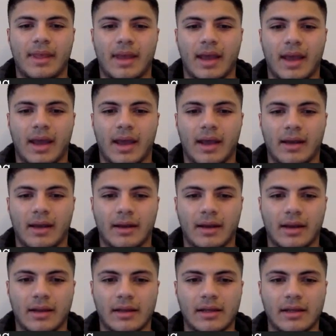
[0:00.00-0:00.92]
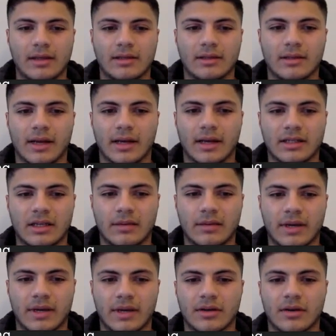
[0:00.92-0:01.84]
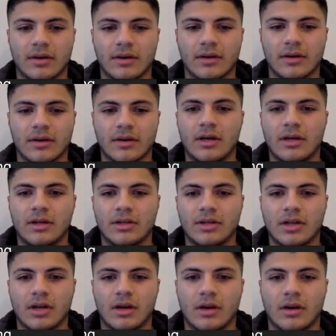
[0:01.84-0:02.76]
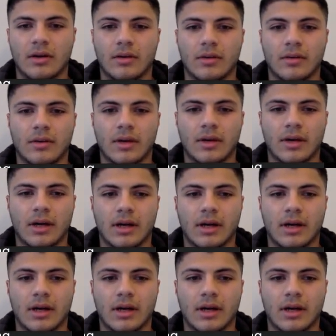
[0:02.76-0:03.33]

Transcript: And these next two pictures show